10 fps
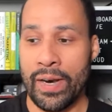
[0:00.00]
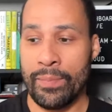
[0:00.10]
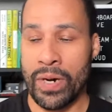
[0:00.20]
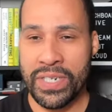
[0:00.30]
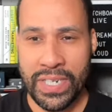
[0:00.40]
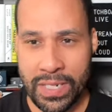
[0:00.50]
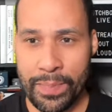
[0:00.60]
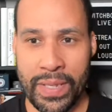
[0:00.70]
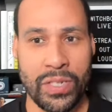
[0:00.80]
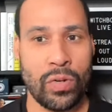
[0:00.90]

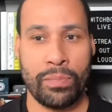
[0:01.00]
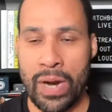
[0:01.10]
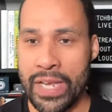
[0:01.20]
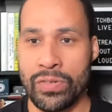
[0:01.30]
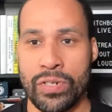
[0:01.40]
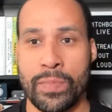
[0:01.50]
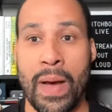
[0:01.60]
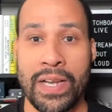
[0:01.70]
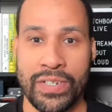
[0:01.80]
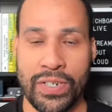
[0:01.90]
participants or brands or
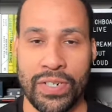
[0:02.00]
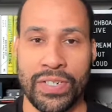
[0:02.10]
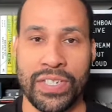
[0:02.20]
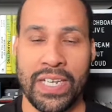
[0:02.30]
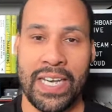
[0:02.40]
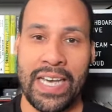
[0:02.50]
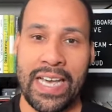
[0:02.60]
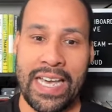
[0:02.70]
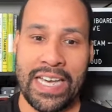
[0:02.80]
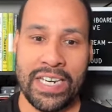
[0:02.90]
sponsors,
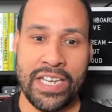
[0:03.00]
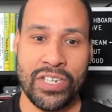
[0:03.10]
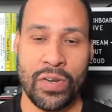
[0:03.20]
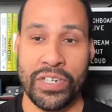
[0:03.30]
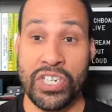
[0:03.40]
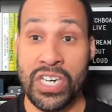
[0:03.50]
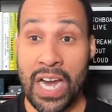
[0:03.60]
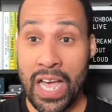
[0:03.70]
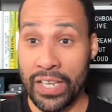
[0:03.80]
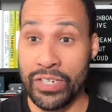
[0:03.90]
and so the
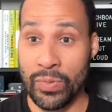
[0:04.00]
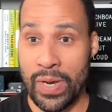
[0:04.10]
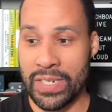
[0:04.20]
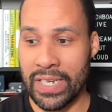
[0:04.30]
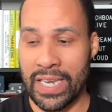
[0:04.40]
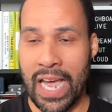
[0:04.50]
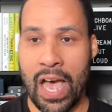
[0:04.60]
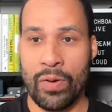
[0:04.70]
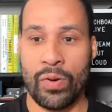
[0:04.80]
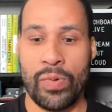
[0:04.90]
challenge was like,
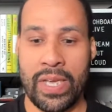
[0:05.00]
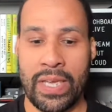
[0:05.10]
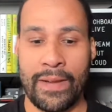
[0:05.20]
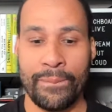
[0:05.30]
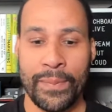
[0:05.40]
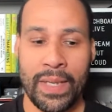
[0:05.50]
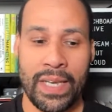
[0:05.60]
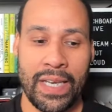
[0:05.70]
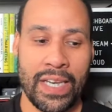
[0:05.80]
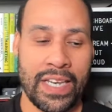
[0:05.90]
how do we
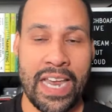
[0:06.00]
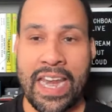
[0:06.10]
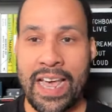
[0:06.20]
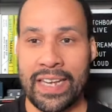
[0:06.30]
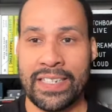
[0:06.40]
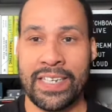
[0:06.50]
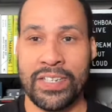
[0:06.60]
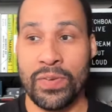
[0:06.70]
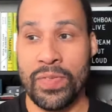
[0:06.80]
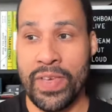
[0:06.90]
connect
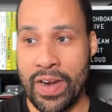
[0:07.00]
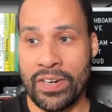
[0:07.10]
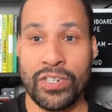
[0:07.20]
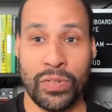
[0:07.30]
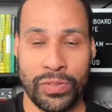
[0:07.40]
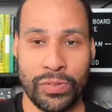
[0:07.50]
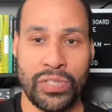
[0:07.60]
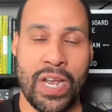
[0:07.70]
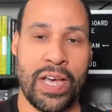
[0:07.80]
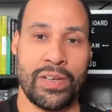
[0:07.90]
to their social
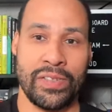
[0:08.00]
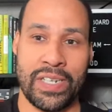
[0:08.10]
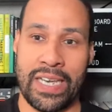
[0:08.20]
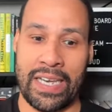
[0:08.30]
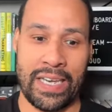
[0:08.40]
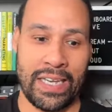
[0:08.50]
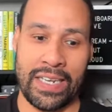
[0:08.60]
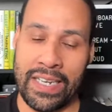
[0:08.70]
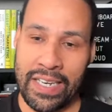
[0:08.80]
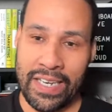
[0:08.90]
channels?
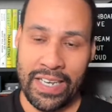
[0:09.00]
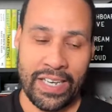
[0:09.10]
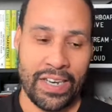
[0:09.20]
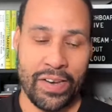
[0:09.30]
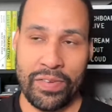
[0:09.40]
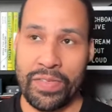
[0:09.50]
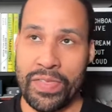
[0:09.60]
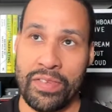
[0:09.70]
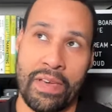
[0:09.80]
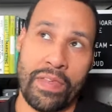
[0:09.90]
And you
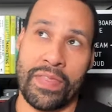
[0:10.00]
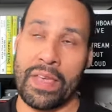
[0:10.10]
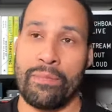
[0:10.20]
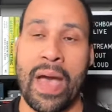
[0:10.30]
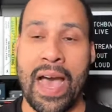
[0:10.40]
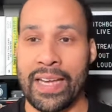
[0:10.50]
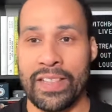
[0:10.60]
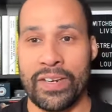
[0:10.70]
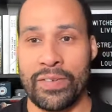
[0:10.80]
have to think back.